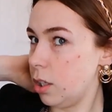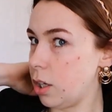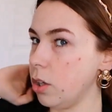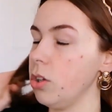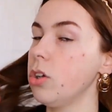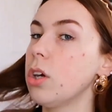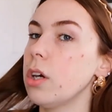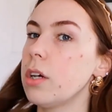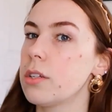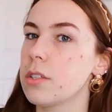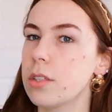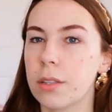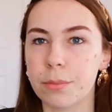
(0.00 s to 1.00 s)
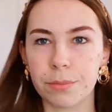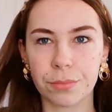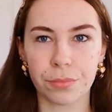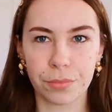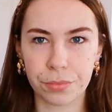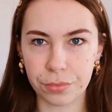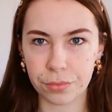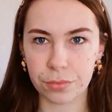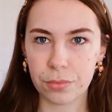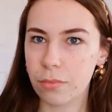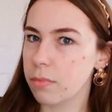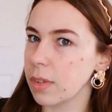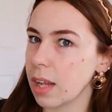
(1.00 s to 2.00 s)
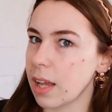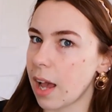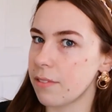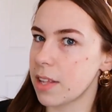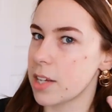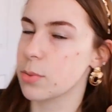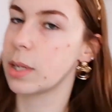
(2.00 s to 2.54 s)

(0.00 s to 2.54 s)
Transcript: you know, you could have that as